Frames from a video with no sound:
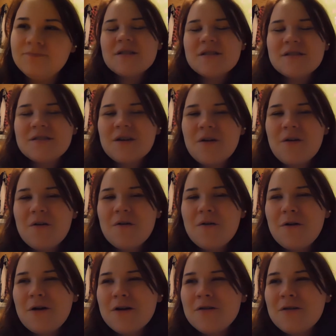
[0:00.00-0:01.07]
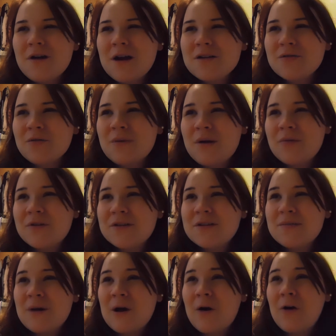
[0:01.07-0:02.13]
So you guys will be able to see
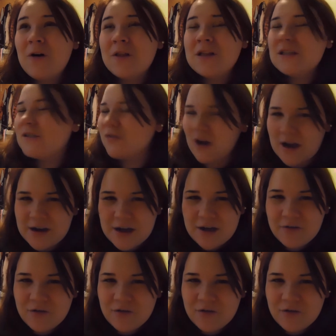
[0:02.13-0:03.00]
my haul this Friday,